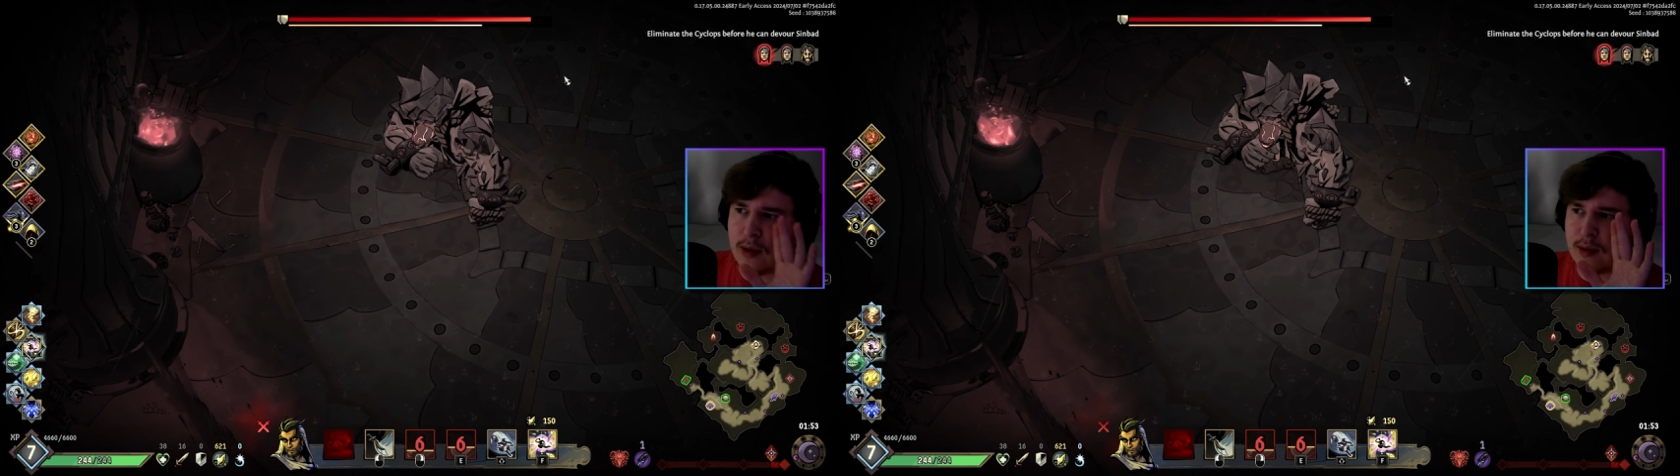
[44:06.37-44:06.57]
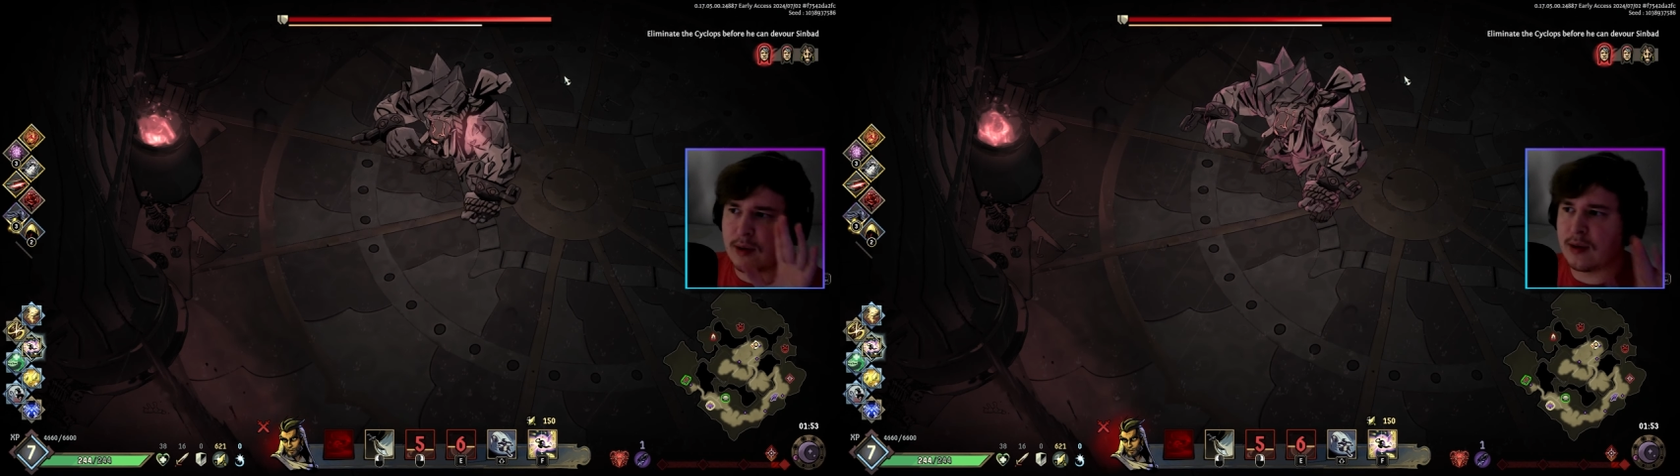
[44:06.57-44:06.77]

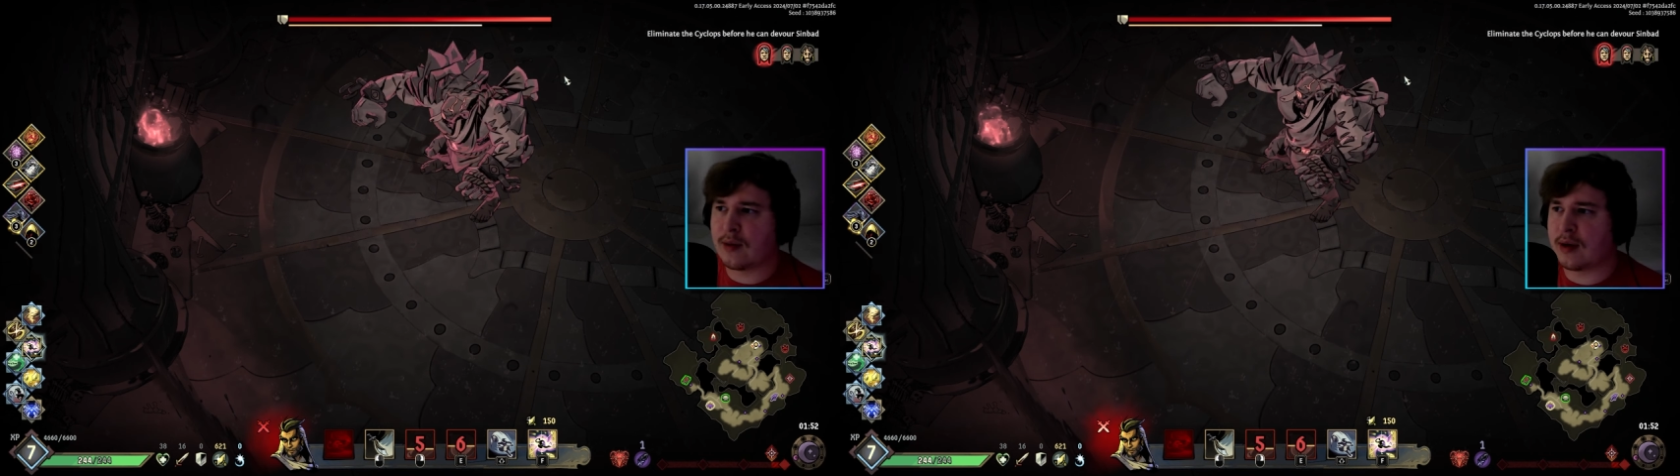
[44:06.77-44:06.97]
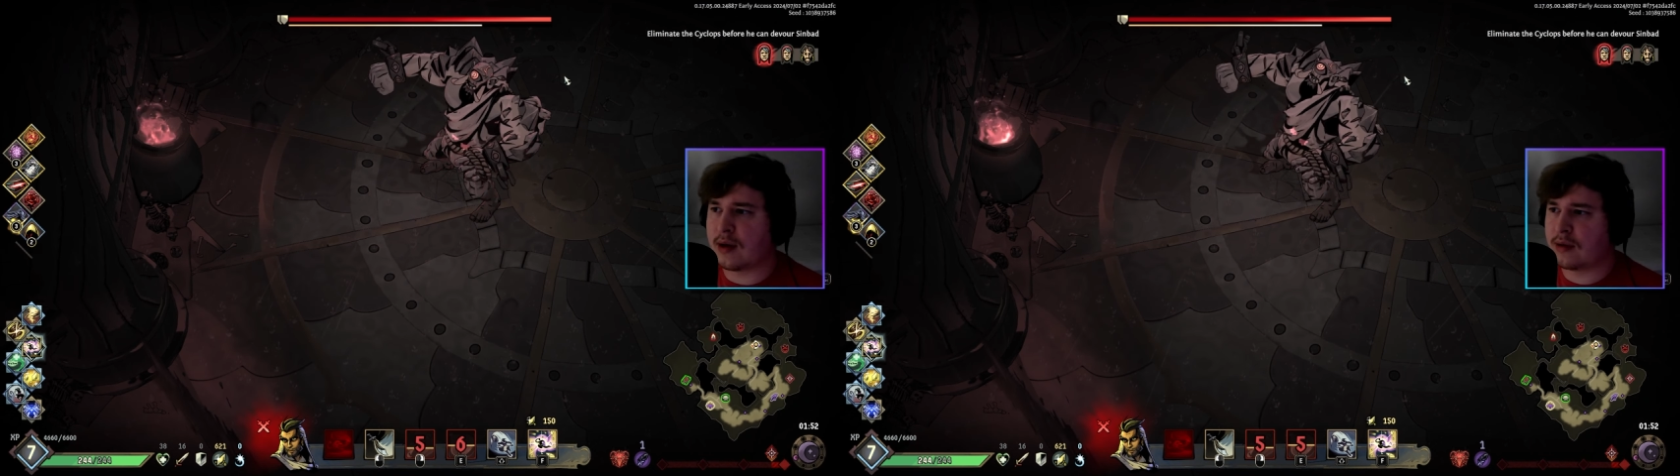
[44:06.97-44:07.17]
wait, wait,
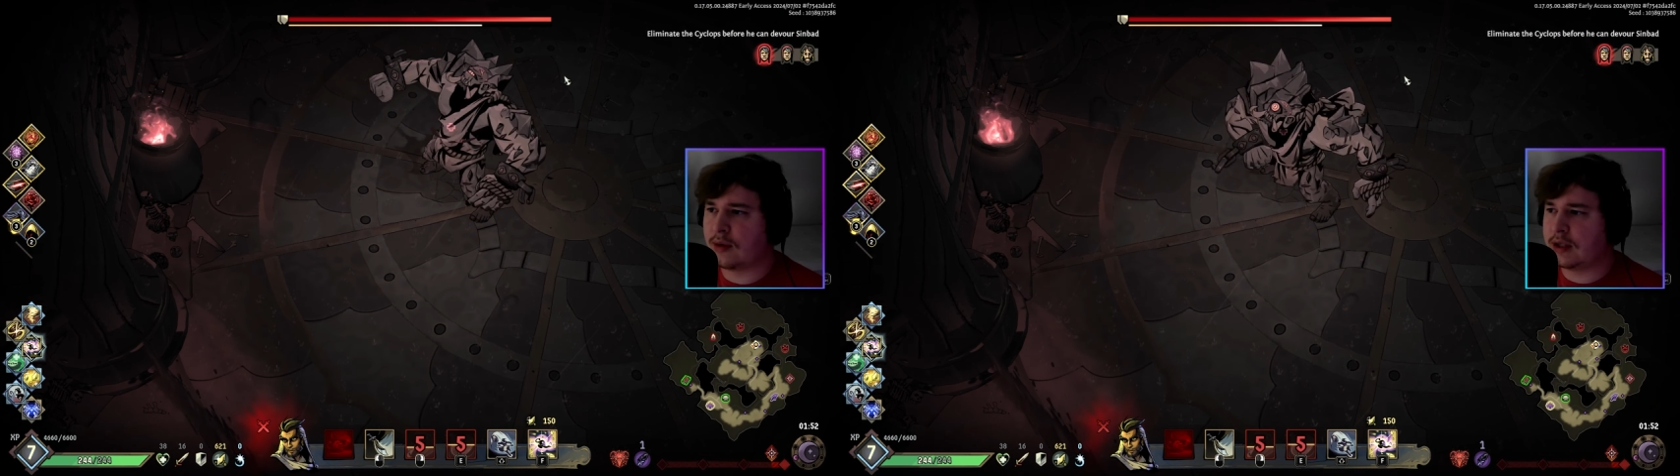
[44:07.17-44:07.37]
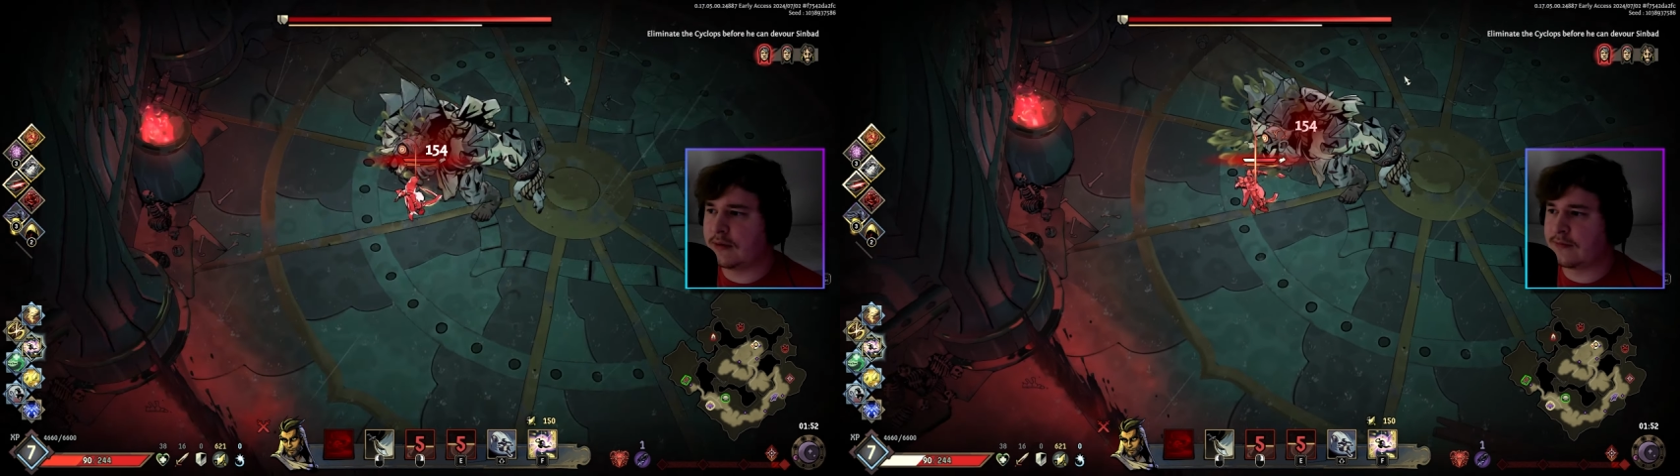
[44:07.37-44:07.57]
wait, wait.
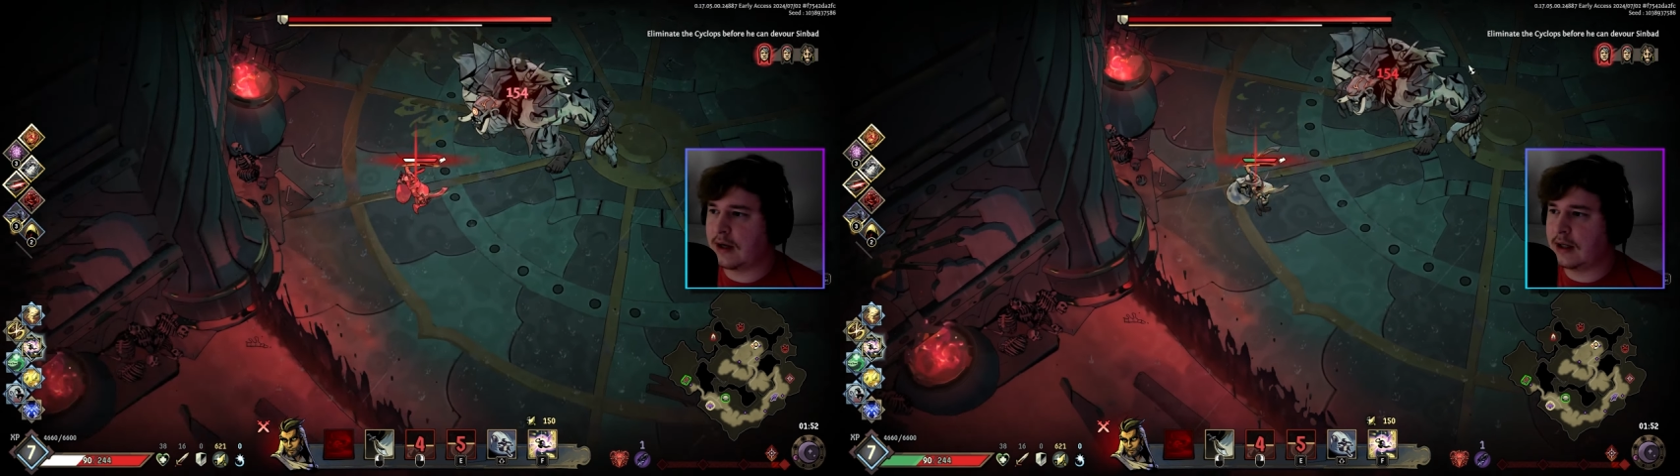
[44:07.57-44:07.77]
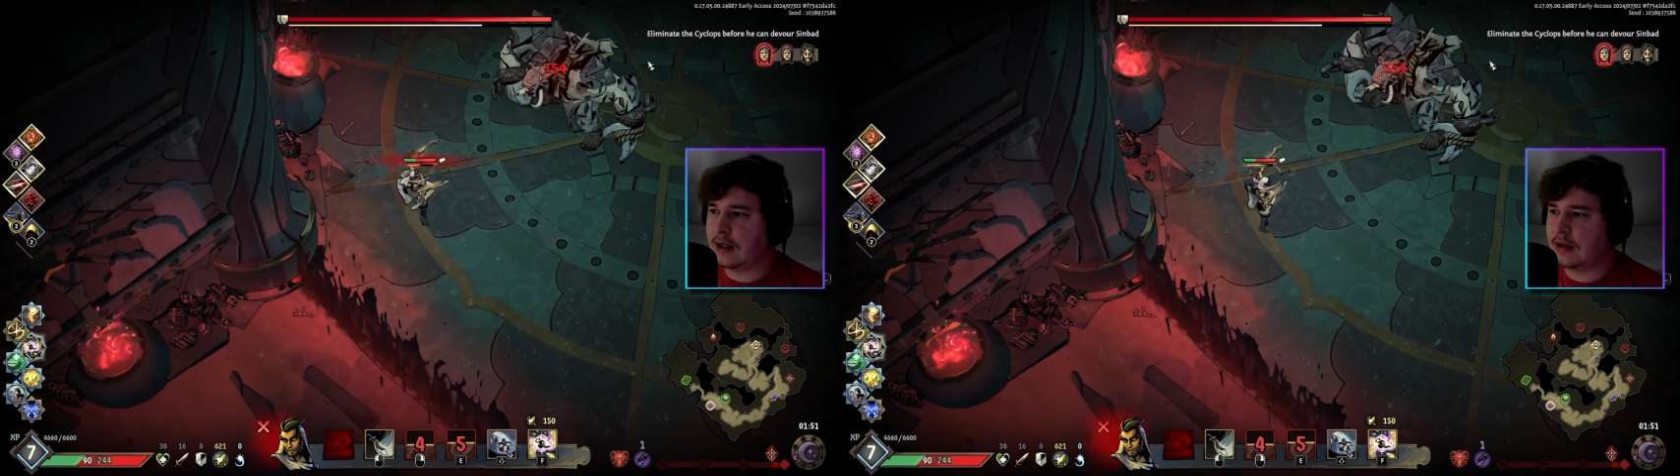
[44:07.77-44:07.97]
What the
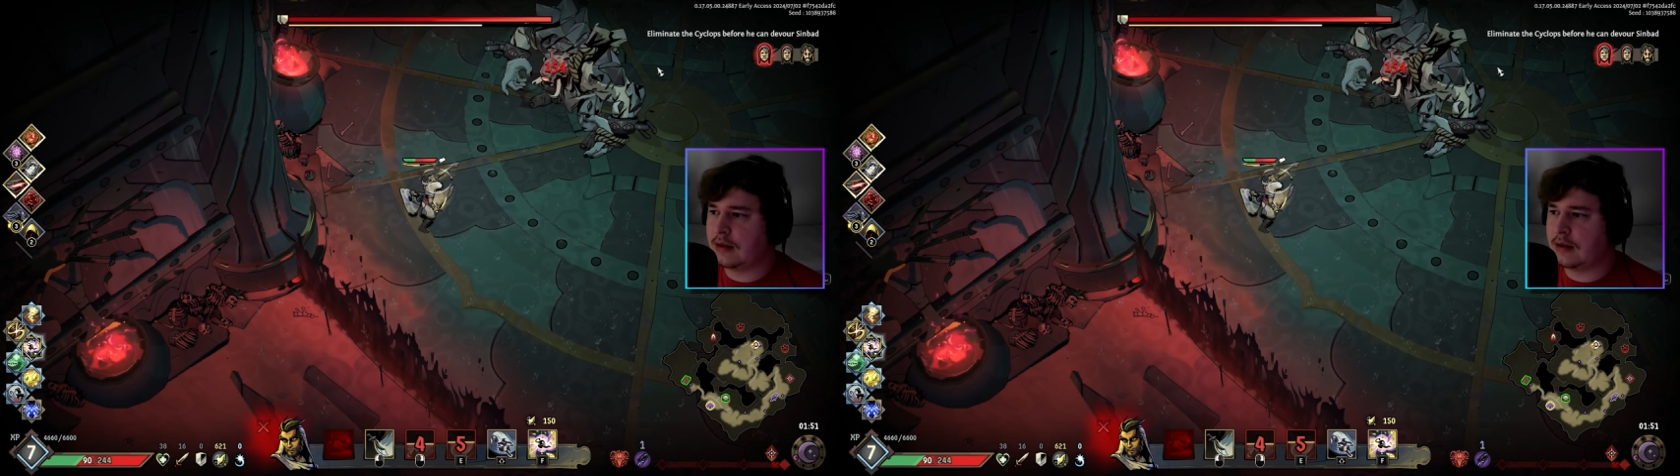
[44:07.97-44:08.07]
fuck?